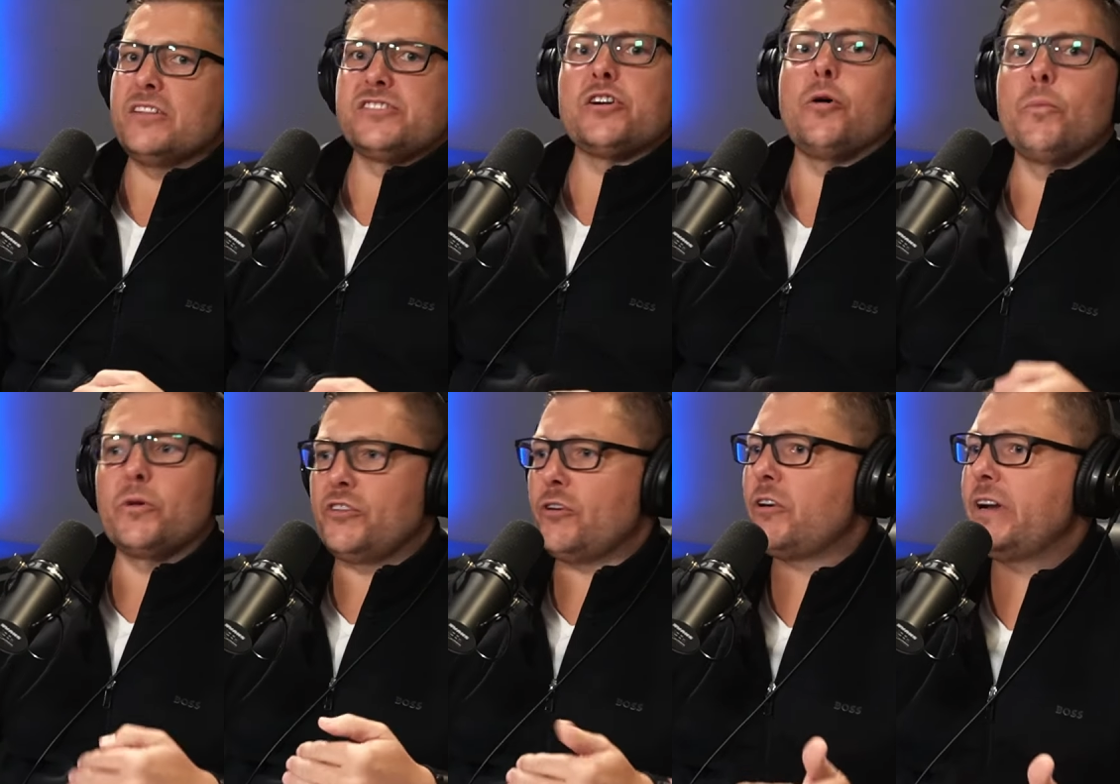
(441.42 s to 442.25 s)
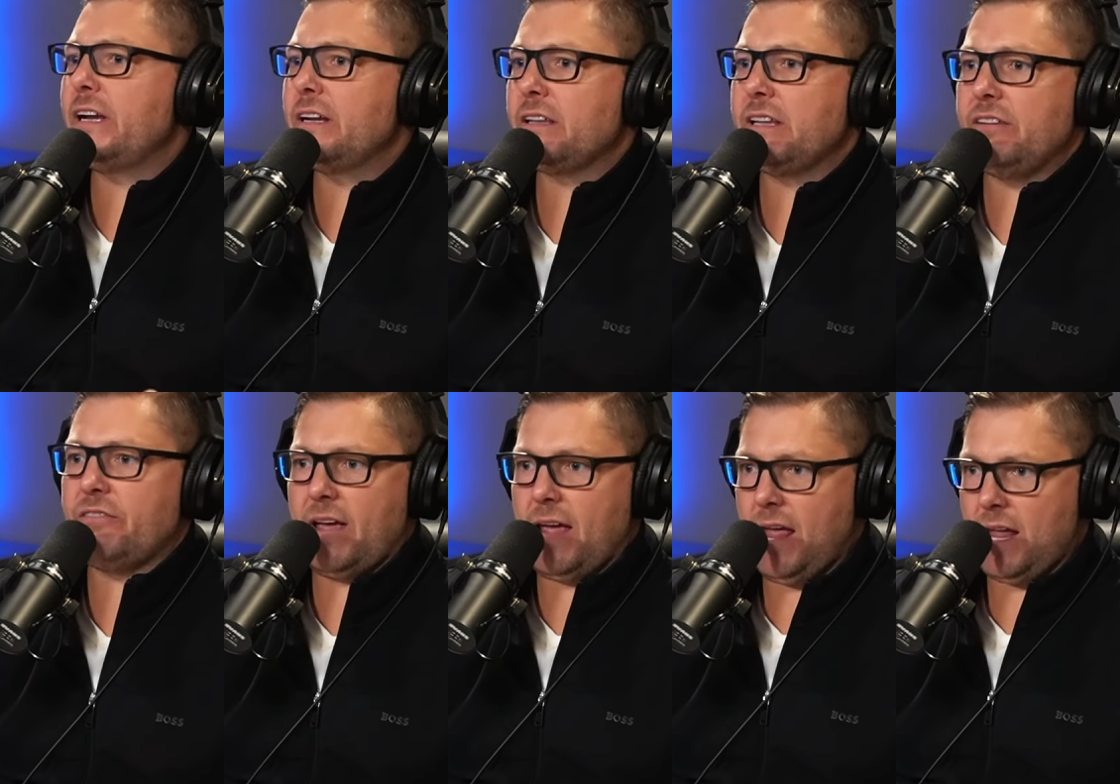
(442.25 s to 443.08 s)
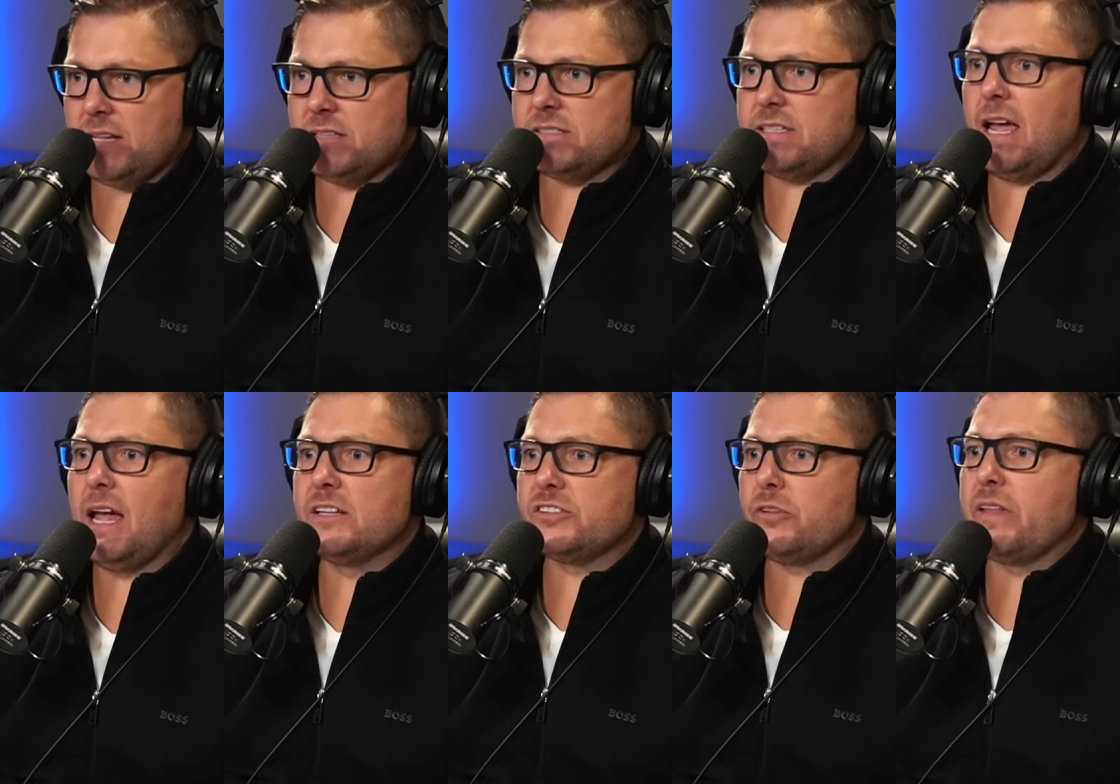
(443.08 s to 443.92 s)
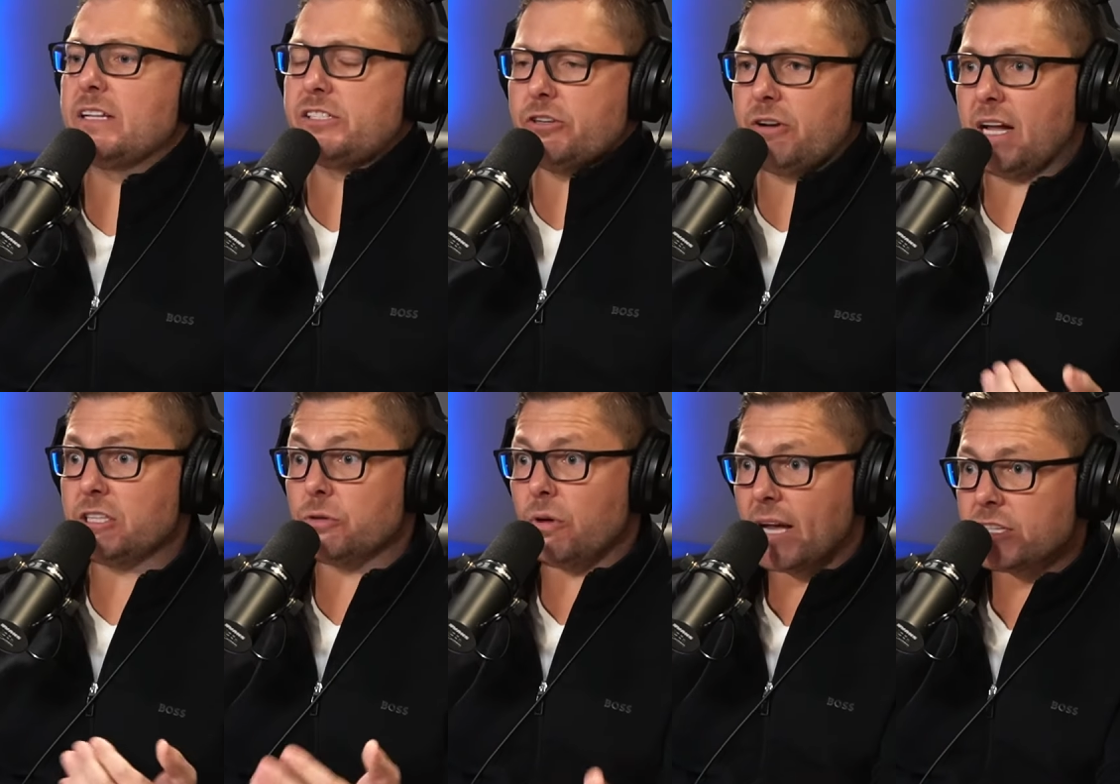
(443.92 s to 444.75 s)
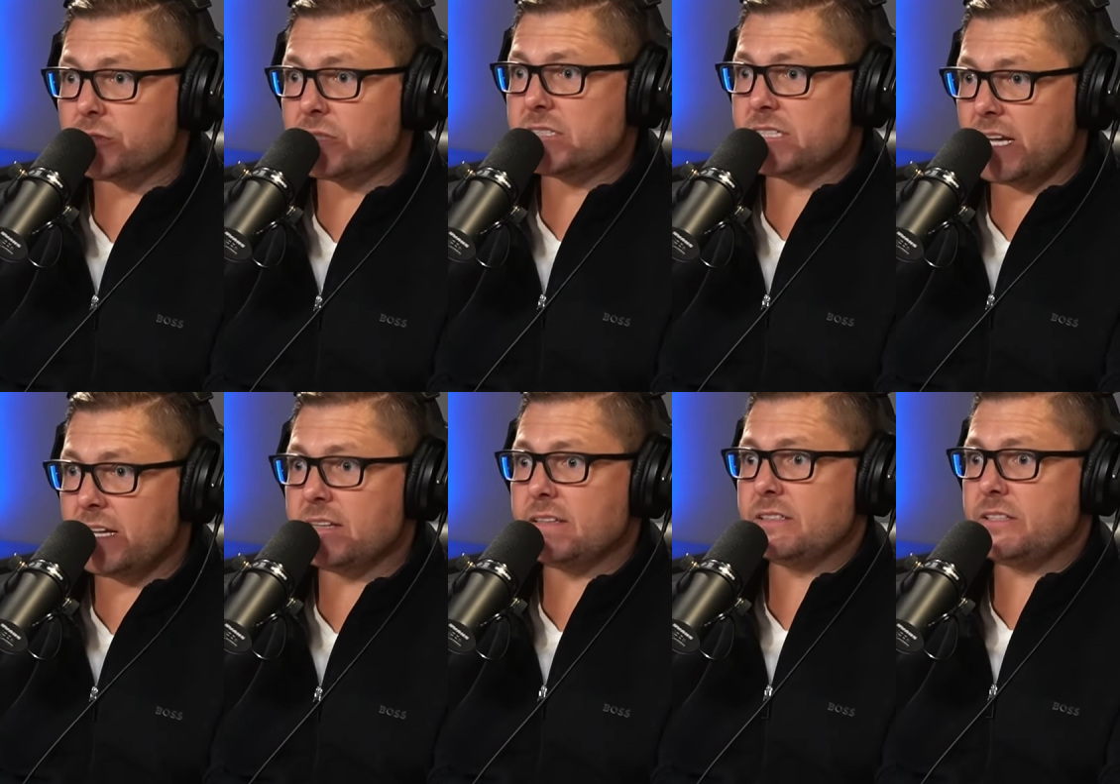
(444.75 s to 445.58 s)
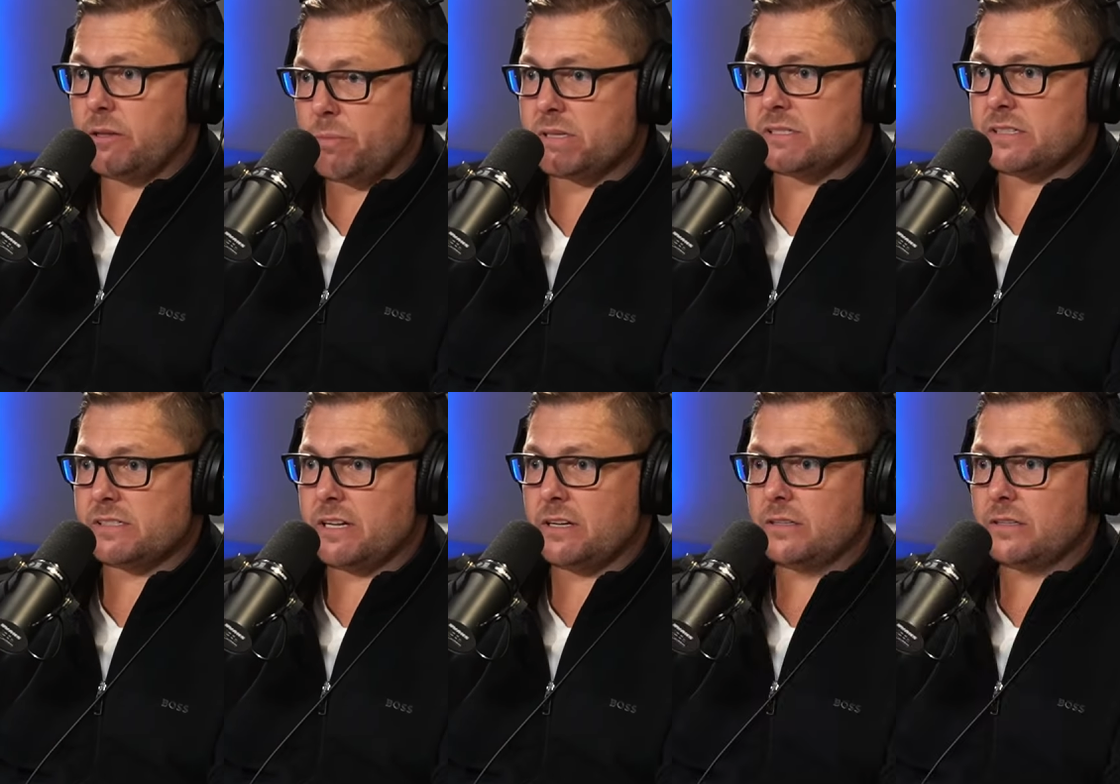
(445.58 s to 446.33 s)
And so maternity leave ends, and so that's your natural entrance into the business. Then.